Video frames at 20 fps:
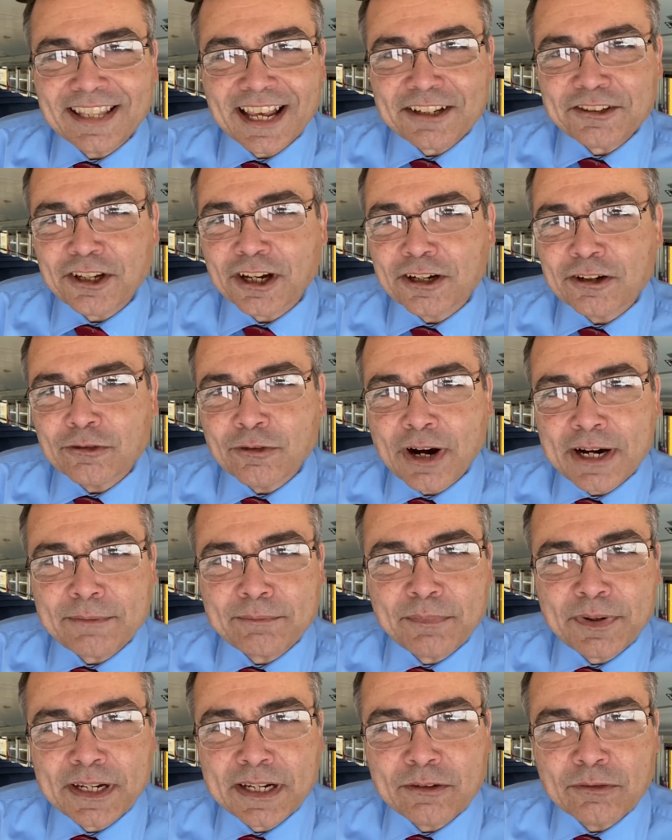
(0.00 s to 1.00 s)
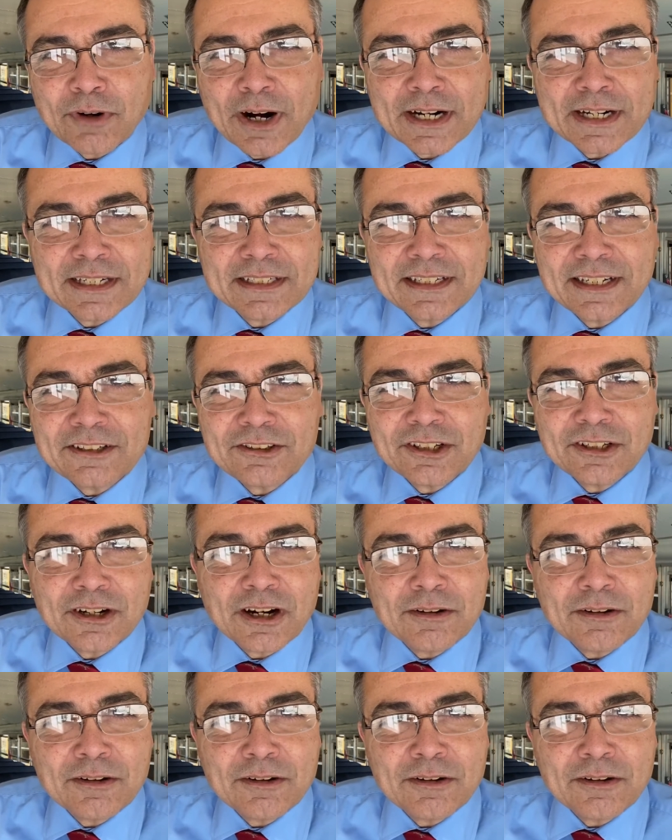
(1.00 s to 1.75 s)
that's a great big recognition,